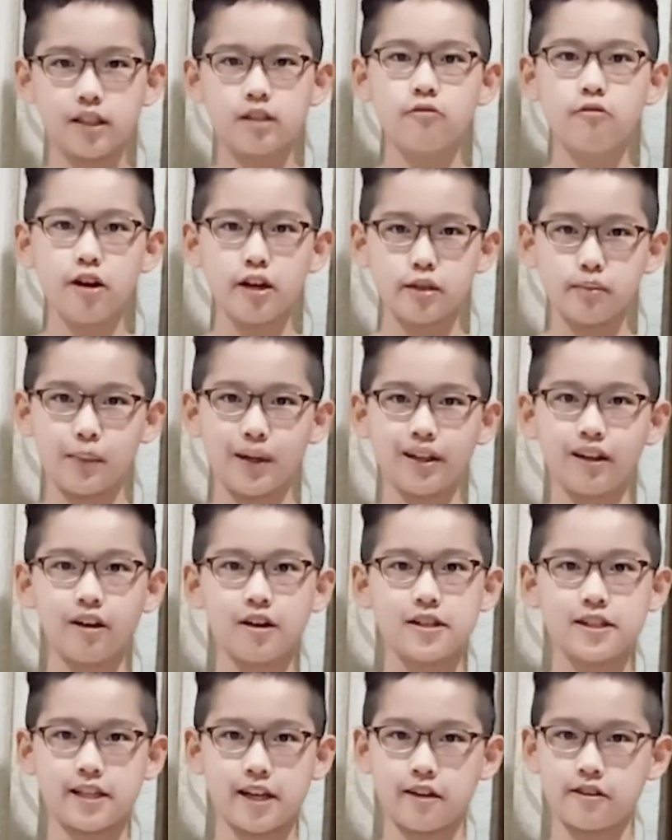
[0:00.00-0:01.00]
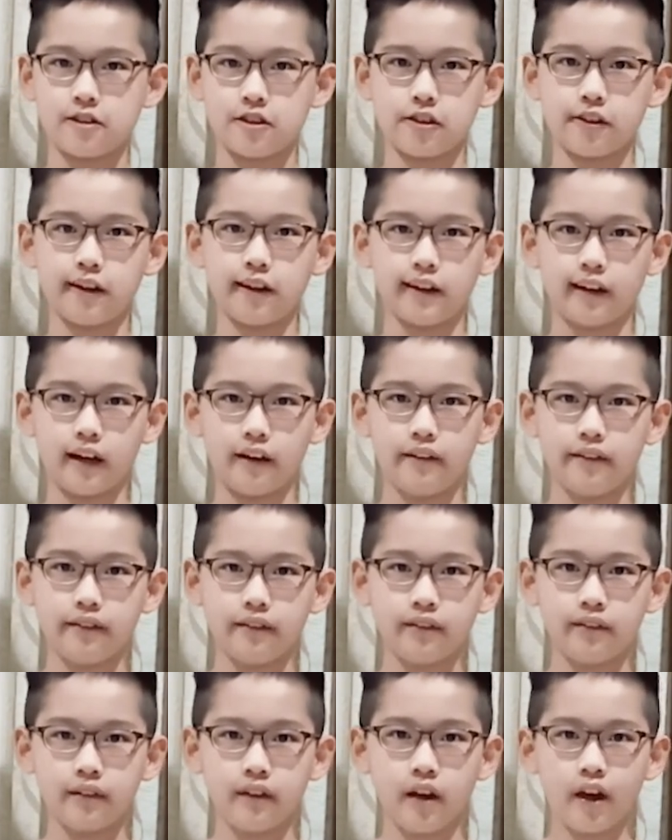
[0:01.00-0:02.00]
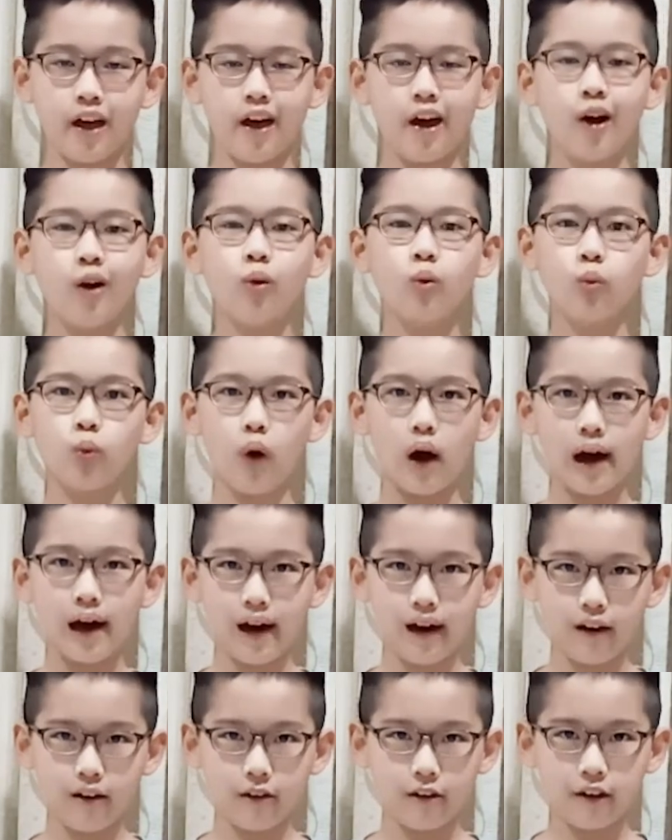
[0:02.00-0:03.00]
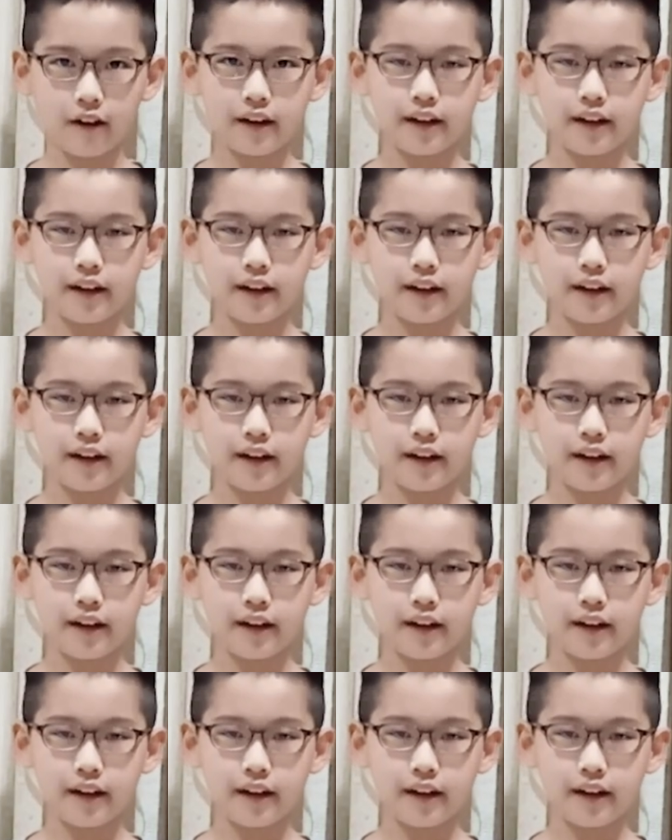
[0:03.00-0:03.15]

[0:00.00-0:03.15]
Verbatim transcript: Richmond Osyan Sudilan. Wow,